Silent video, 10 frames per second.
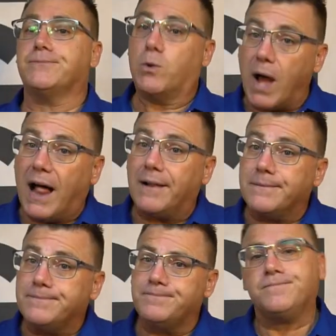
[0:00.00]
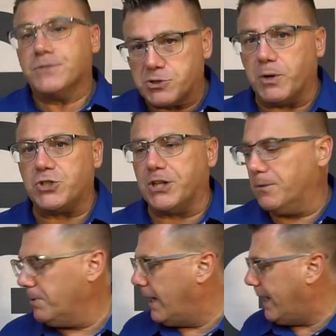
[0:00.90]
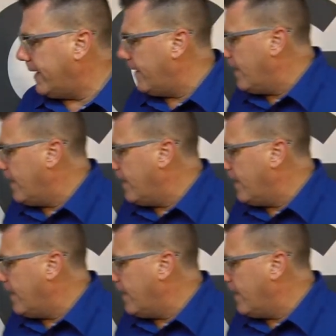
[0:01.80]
well, switching the blade.